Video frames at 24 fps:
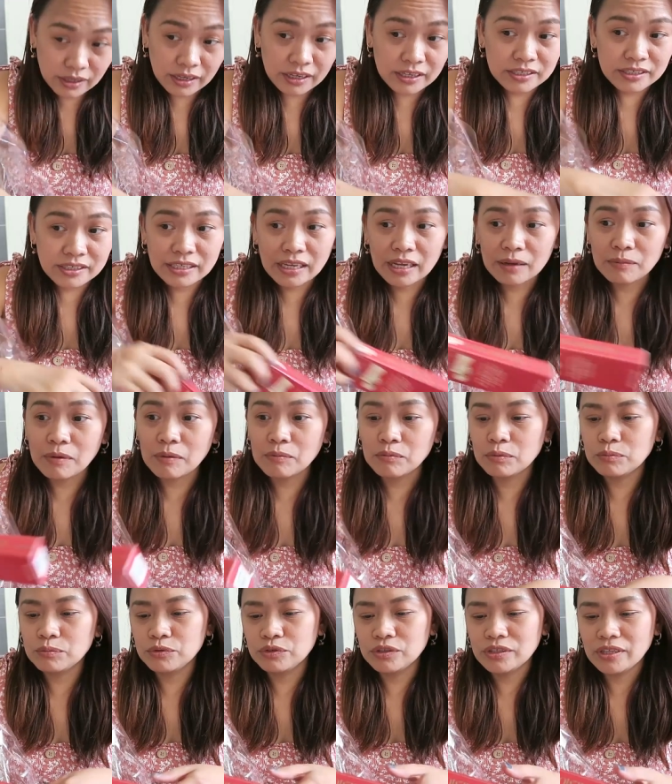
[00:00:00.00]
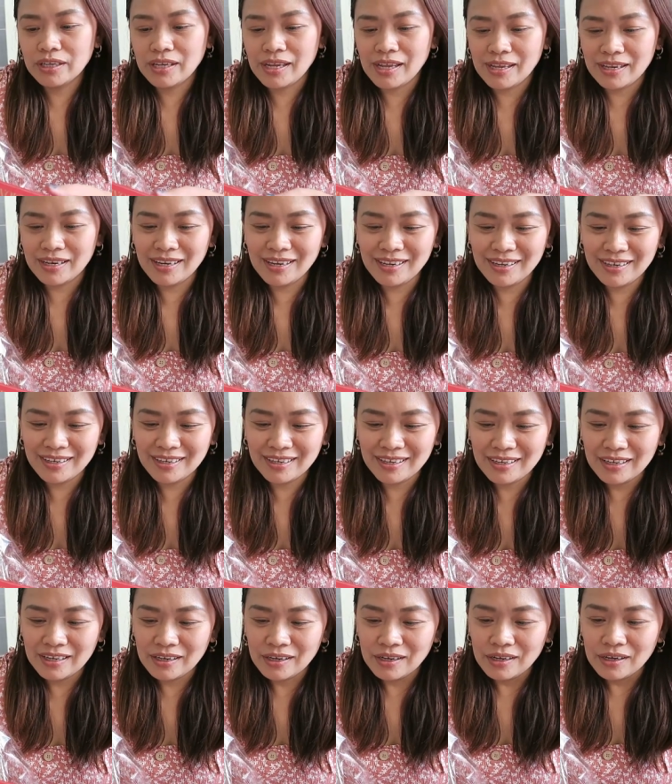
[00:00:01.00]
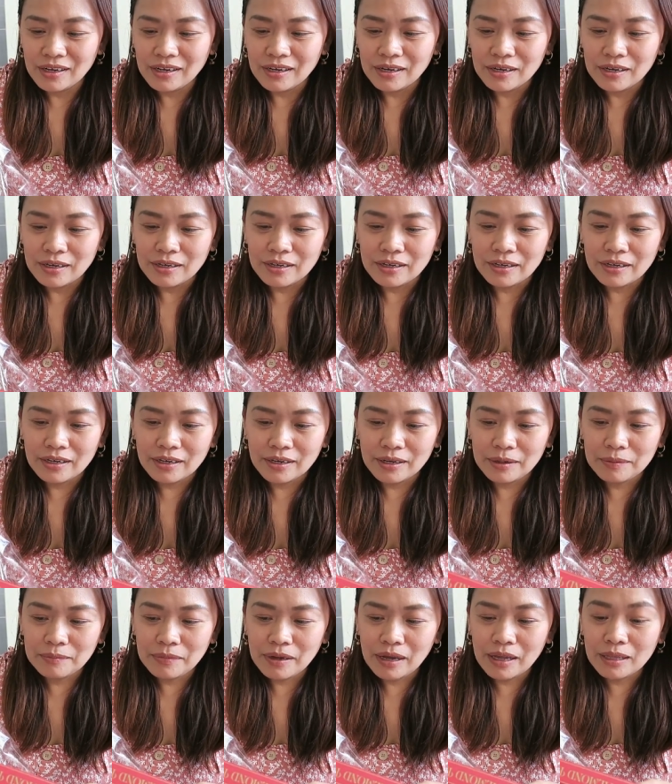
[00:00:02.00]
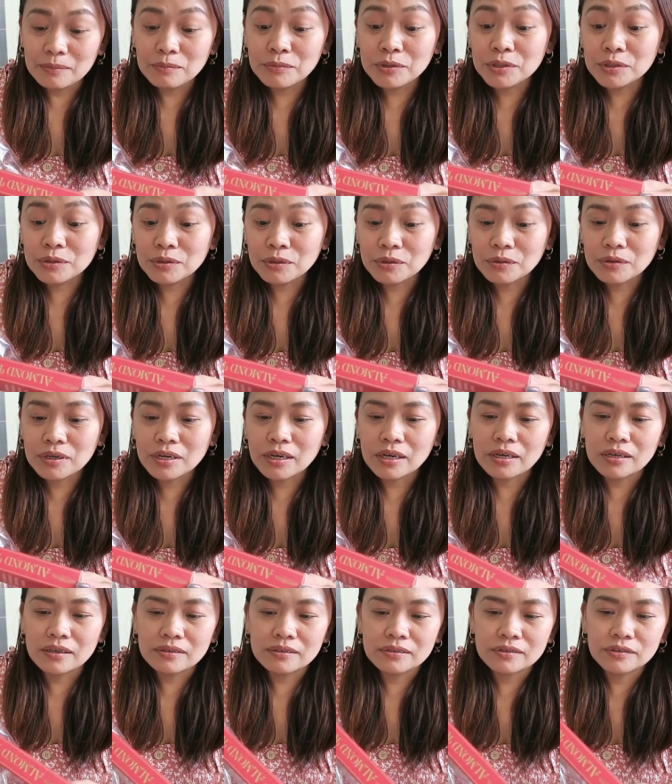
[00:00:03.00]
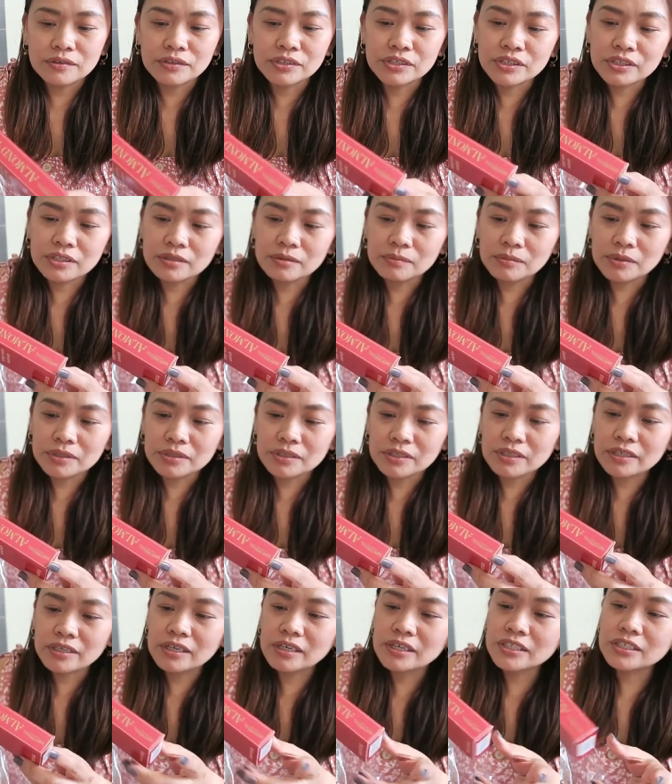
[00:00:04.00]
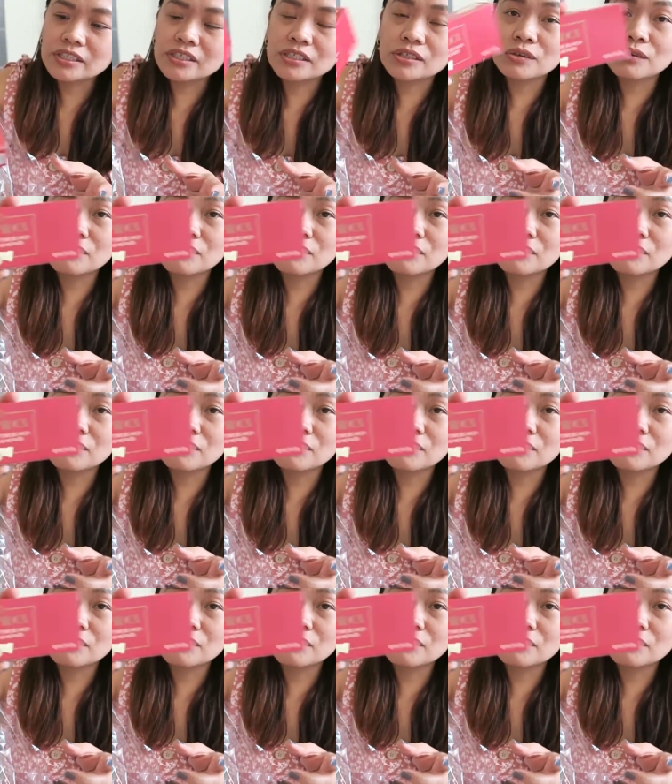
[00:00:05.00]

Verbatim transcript: Kay Zac mapupunta yan. um, almond Roca, original butter crunch